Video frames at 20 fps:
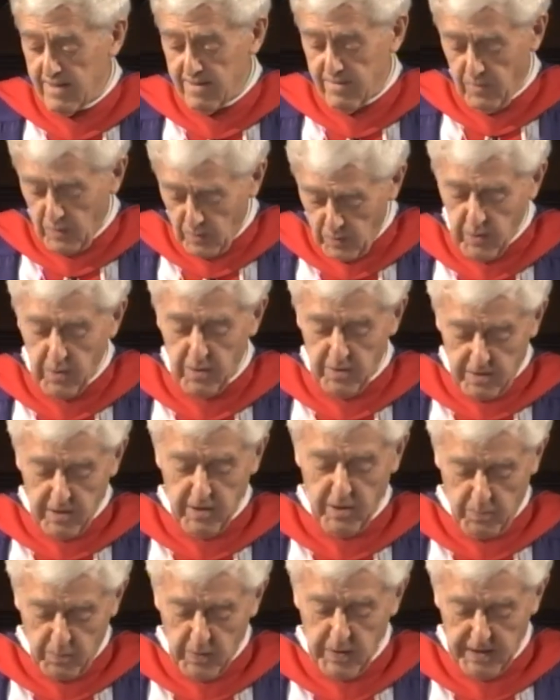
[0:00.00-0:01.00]
We're all good
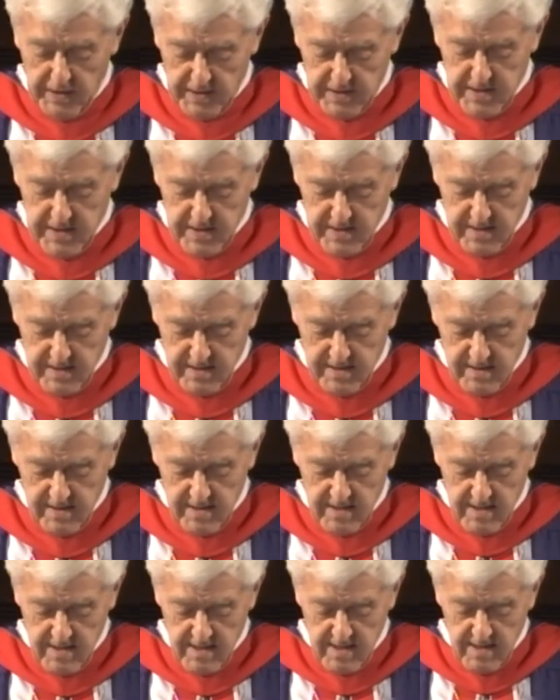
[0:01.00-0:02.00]
at words.
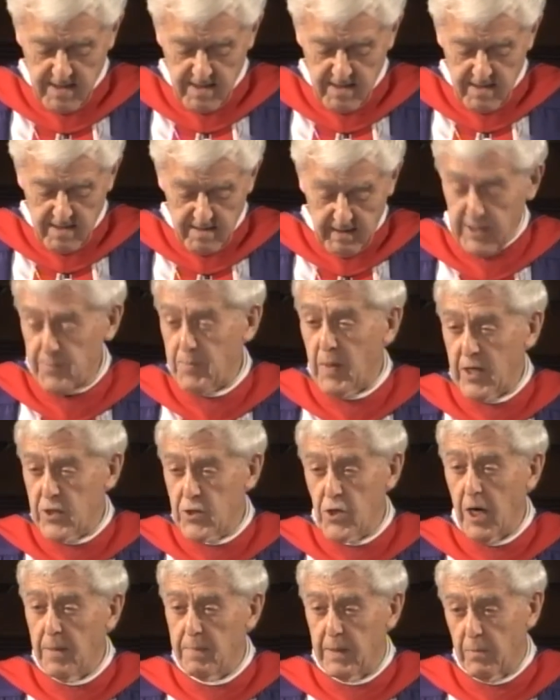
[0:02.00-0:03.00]
That's my
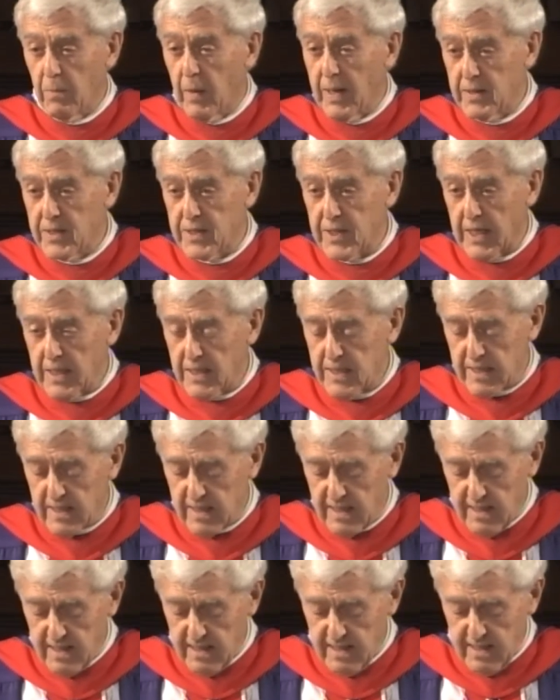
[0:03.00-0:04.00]
job in one sense,
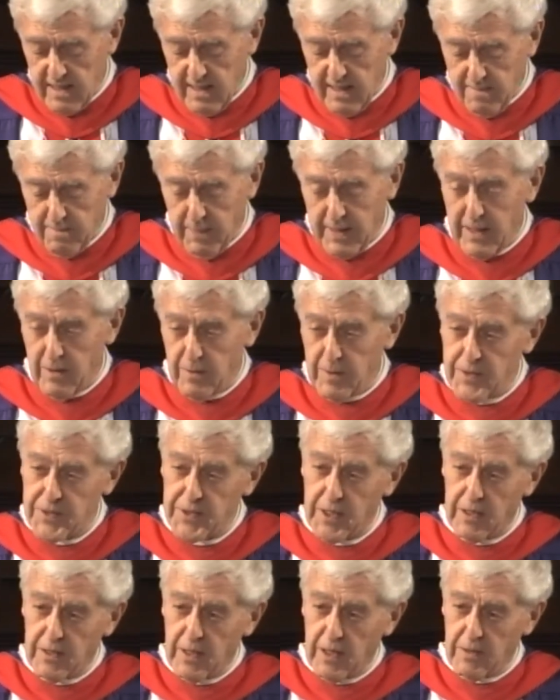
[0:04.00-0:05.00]
but I
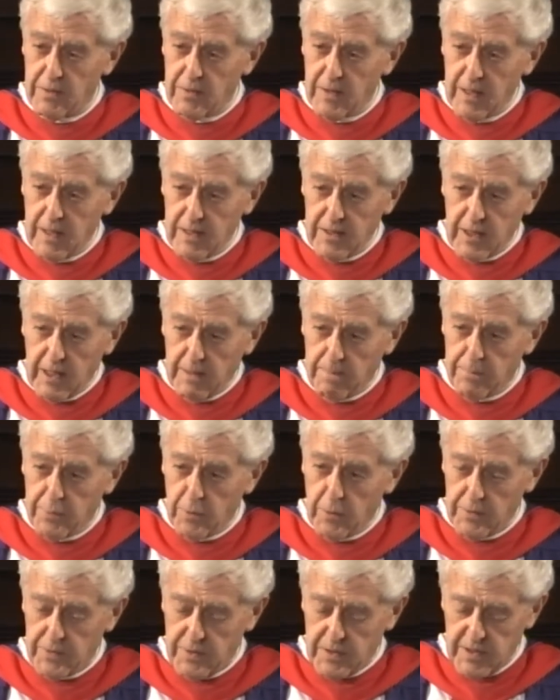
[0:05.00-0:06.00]
also know the
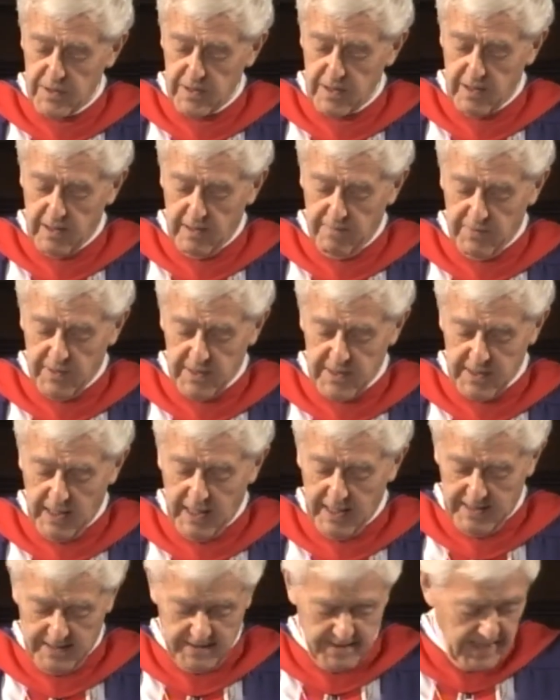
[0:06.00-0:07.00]
importance of the
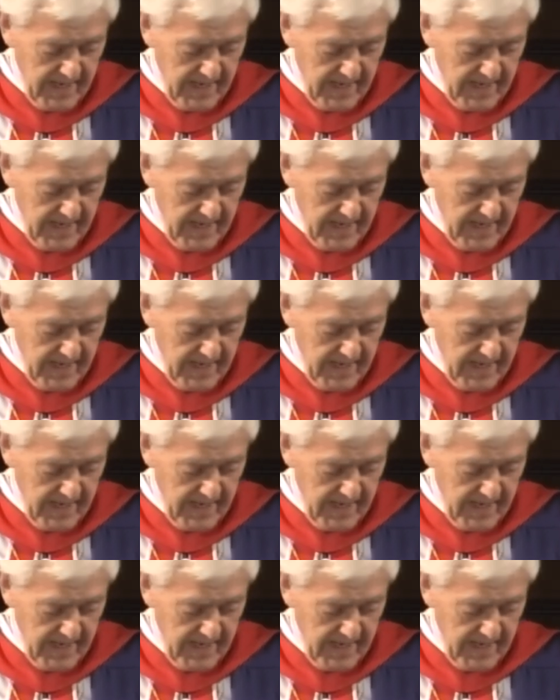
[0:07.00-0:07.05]
silence.